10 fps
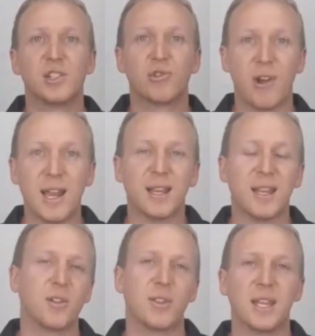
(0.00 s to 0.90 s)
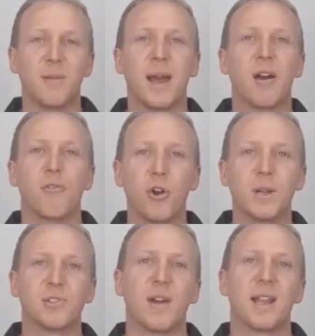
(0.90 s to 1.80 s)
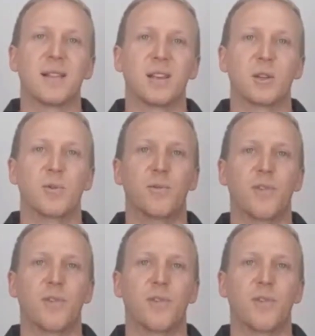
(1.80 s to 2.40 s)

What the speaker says: training and you're thinking about aerobic training that you